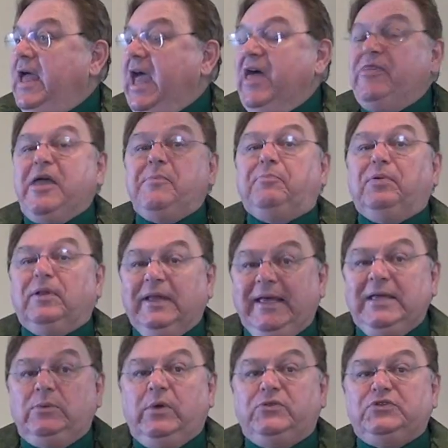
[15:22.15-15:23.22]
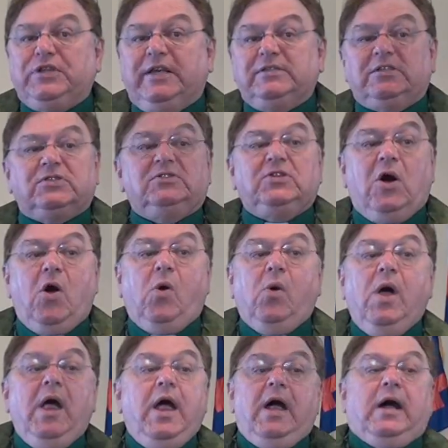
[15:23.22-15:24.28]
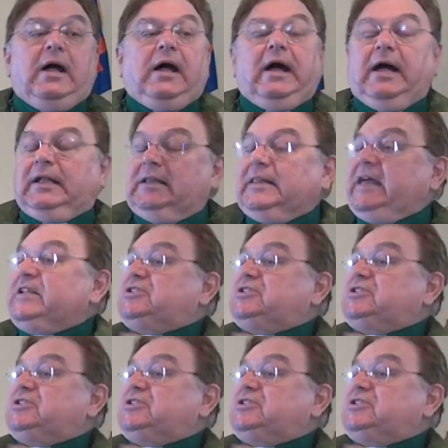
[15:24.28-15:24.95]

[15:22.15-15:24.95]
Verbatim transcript: And they plead with Jesus, no, uh, uh, let